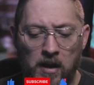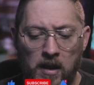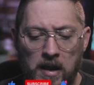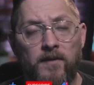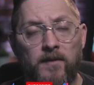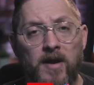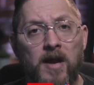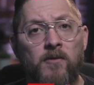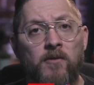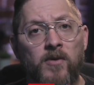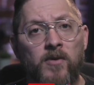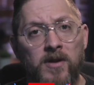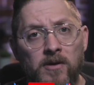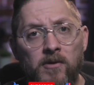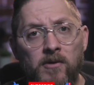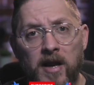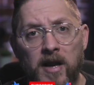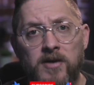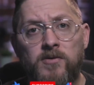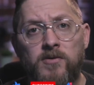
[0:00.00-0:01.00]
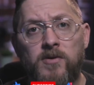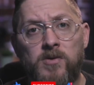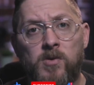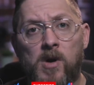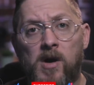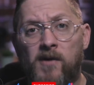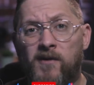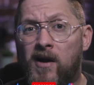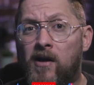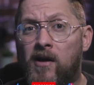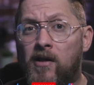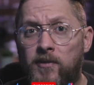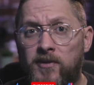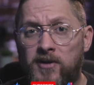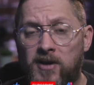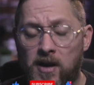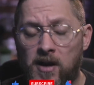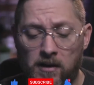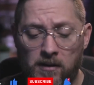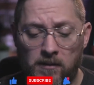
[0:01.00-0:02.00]
And with the new Android 12L
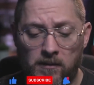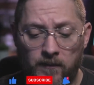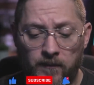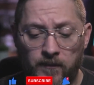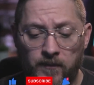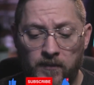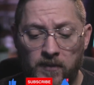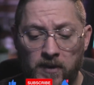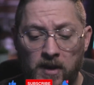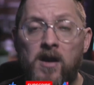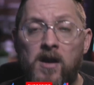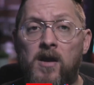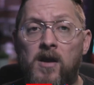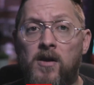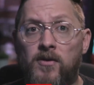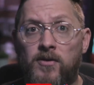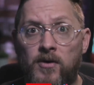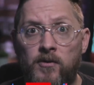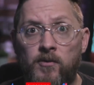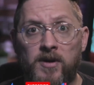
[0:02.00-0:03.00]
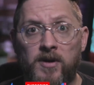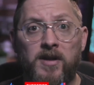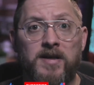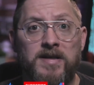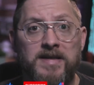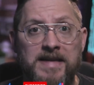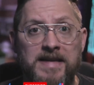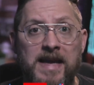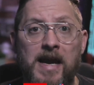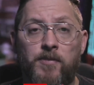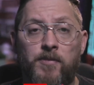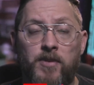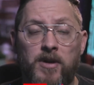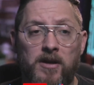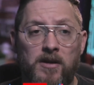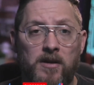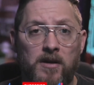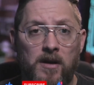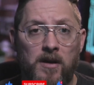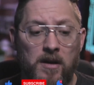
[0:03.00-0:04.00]
update, they're really snappy.
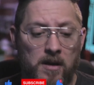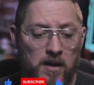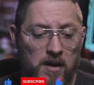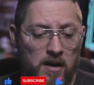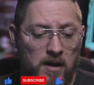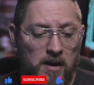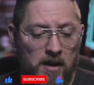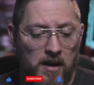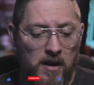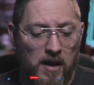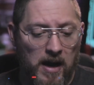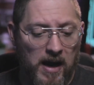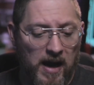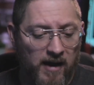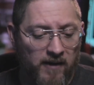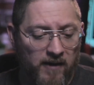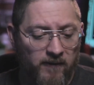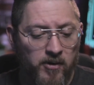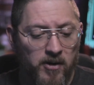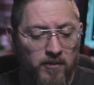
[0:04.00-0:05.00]
I put